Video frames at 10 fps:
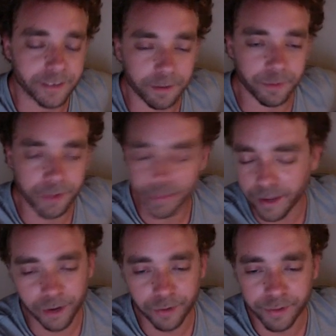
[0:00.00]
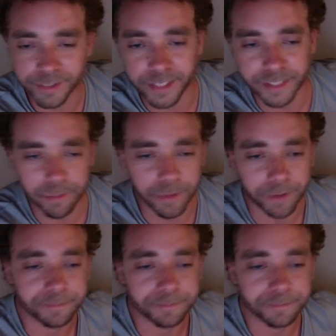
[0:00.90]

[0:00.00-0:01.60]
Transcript: They got to do the exact same thing. I